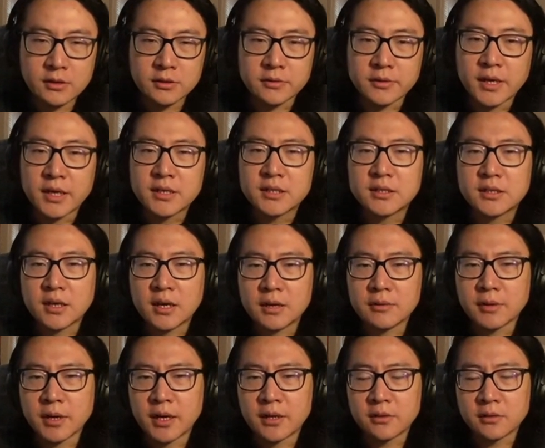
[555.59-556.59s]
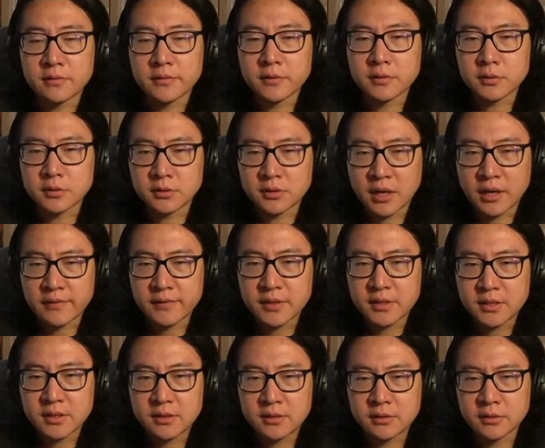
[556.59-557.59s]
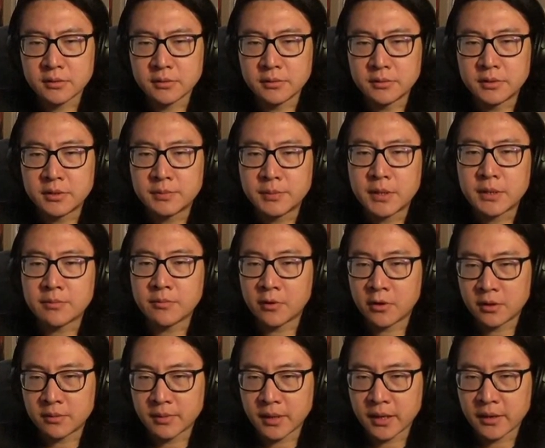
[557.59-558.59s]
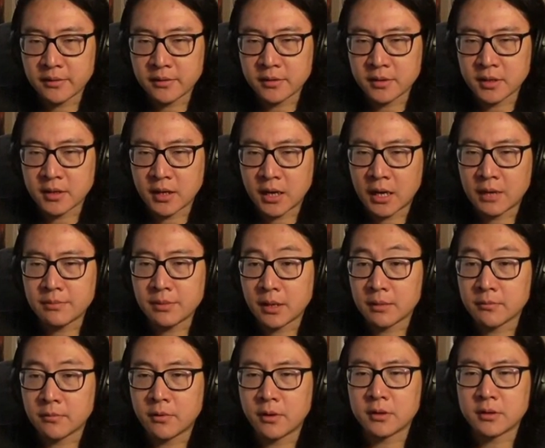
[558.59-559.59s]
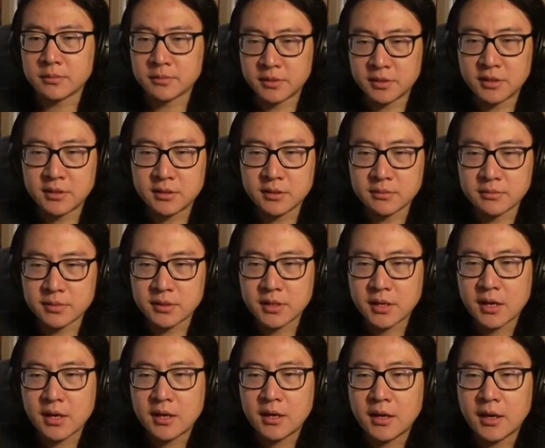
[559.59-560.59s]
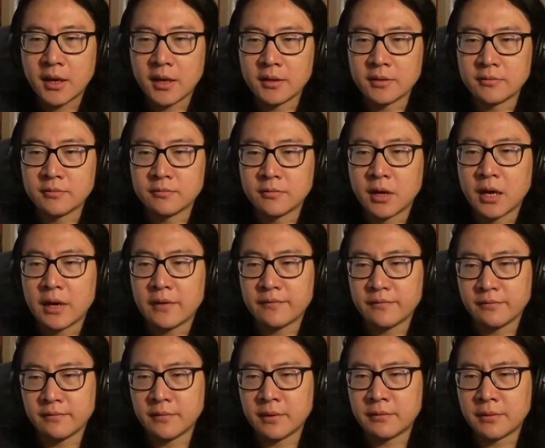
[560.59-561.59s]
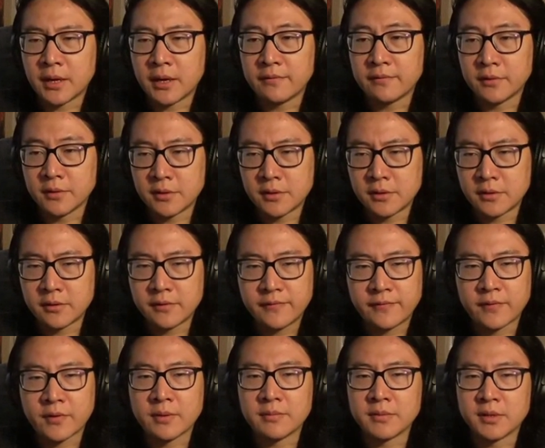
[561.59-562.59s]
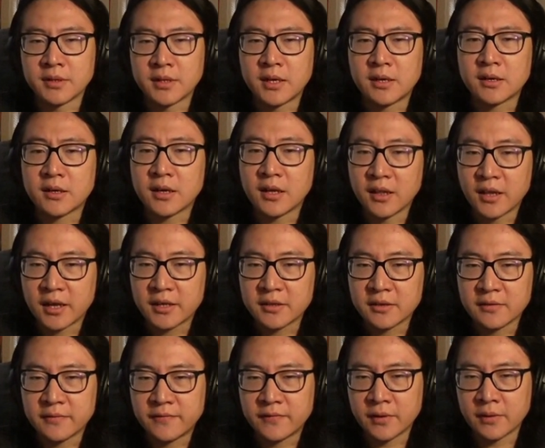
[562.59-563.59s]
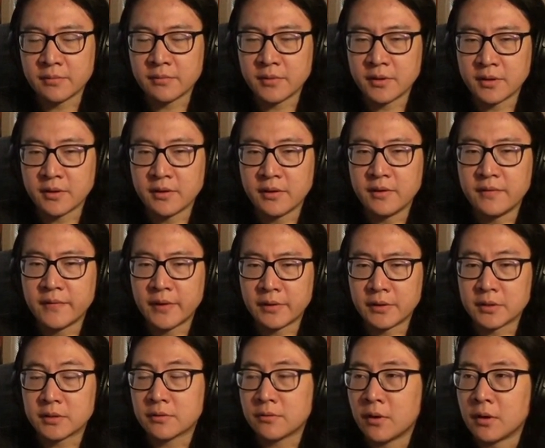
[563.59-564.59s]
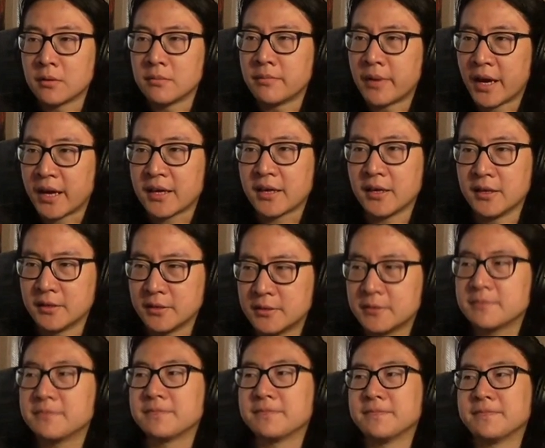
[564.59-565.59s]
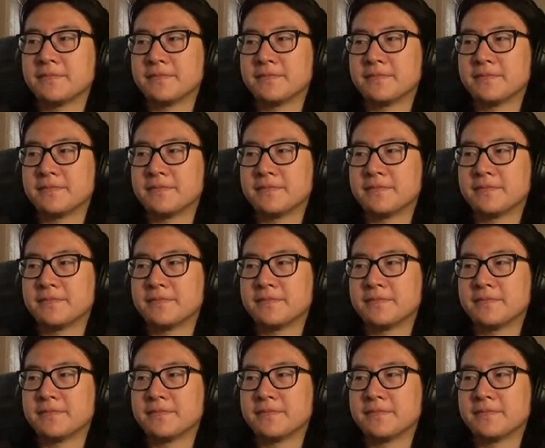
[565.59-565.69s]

So next, I will hand over to Travis to speak more about the IBM quantum systems and what we have learned from the data collected from the various quantum backends.